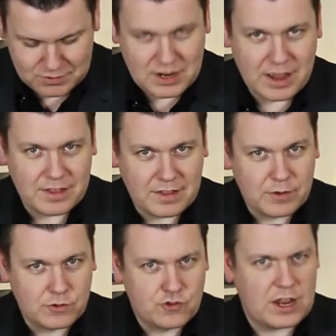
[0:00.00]
uh, the
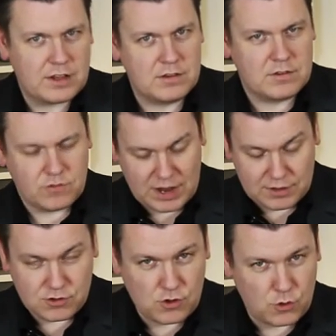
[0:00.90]
little tread,
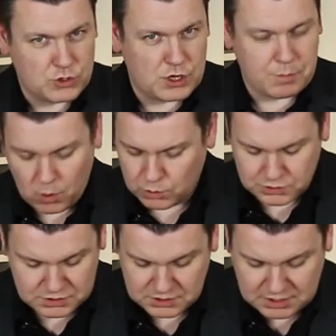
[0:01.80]
red crochet
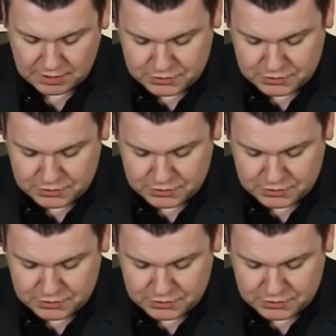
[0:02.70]
balls and stuff.